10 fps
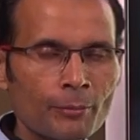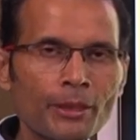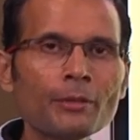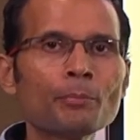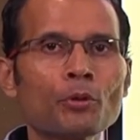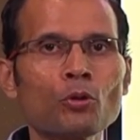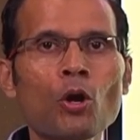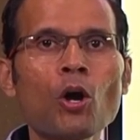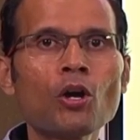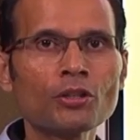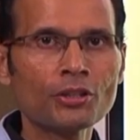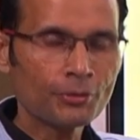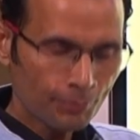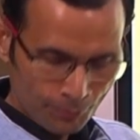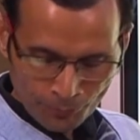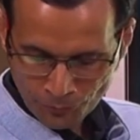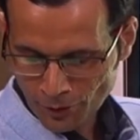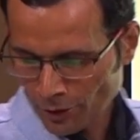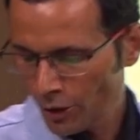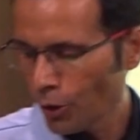will be prolonged.
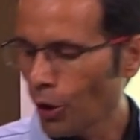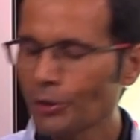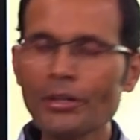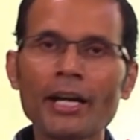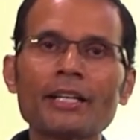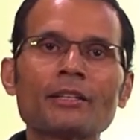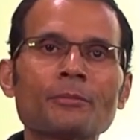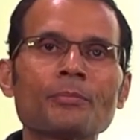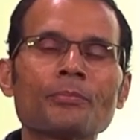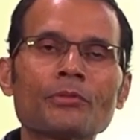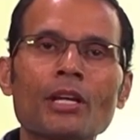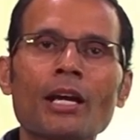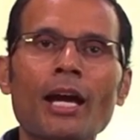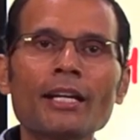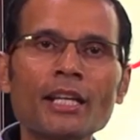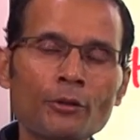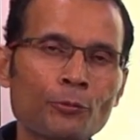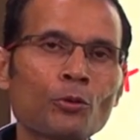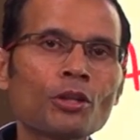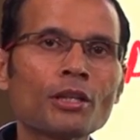All right. And
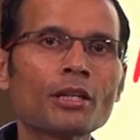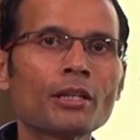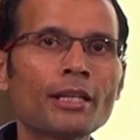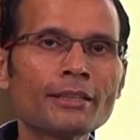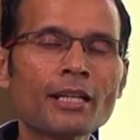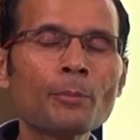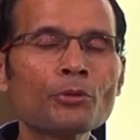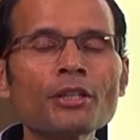therefore, let's come to